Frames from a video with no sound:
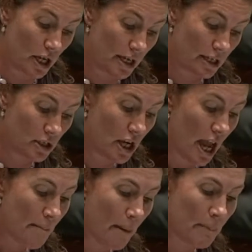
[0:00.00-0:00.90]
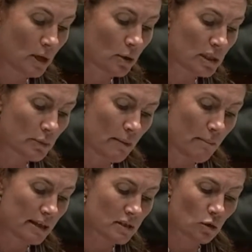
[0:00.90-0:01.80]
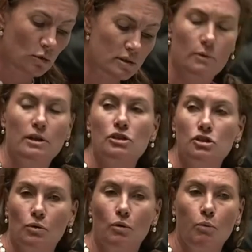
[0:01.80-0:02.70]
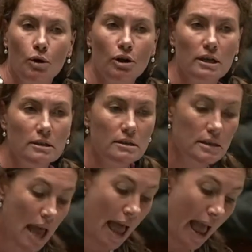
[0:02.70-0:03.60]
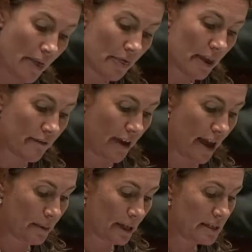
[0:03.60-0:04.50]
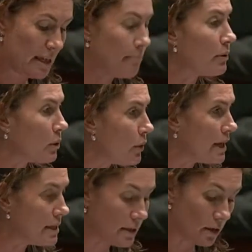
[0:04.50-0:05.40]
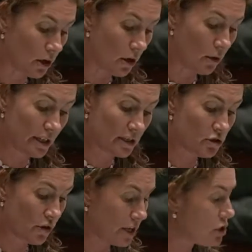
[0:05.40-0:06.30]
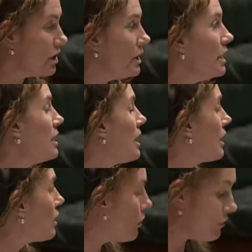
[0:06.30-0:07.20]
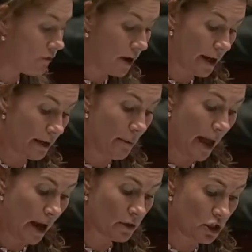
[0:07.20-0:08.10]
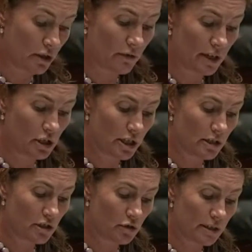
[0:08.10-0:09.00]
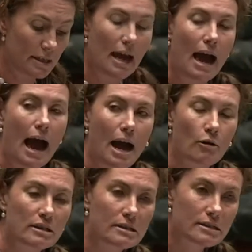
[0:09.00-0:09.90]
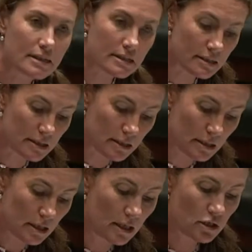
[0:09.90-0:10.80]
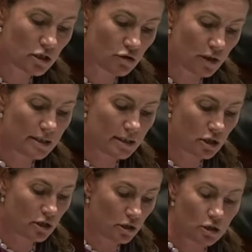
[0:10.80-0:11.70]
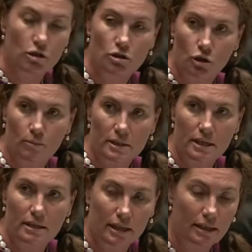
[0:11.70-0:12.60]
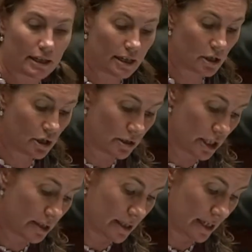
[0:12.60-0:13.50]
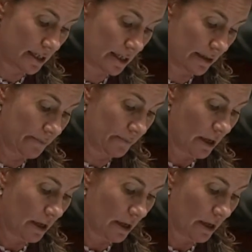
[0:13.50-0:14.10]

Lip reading: change, but because we must also ensure workers and their families employed in the coal extraction and coal-fired power generation industries are assisted to transition to new jobs in the clean energy sector.